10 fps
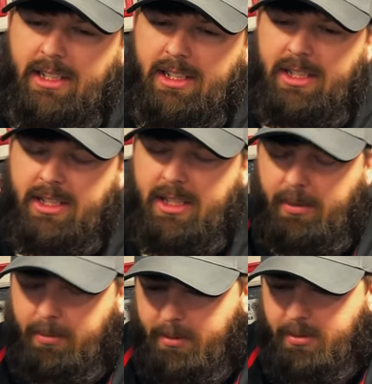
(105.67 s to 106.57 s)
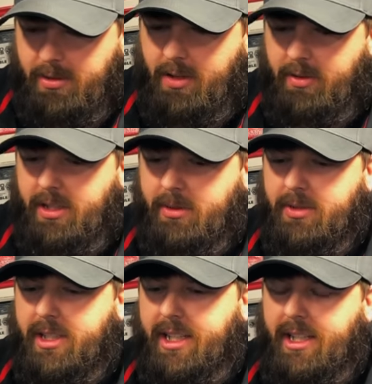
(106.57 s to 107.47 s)
some people's already going
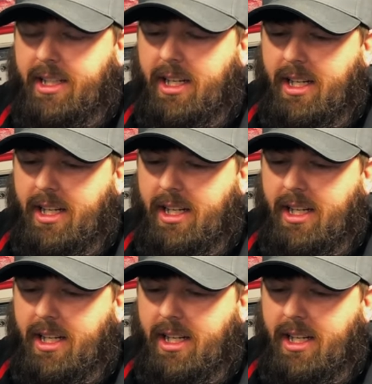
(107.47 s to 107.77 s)
to see it.